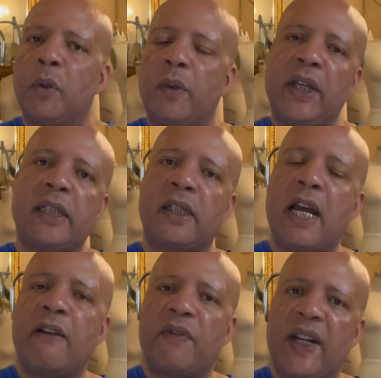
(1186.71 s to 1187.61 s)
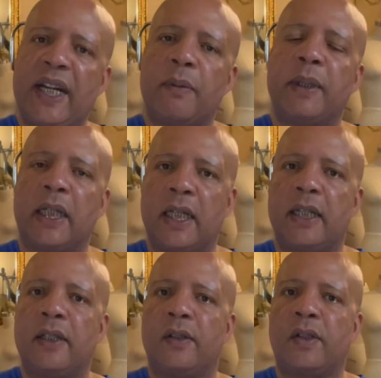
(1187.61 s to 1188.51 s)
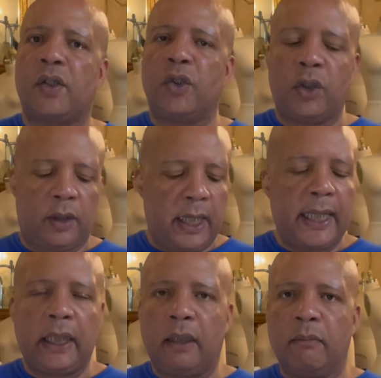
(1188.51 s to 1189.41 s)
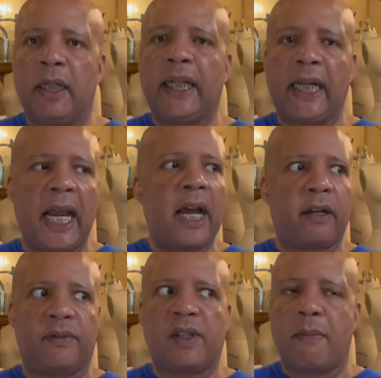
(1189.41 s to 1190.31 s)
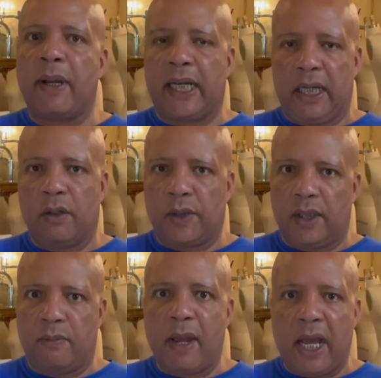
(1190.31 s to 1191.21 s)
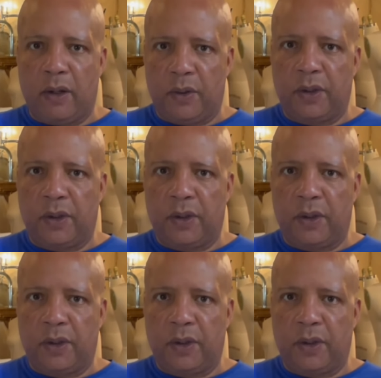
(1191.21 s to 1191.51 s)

Well, that's not fair because you're taking money out of somebody else's mouth.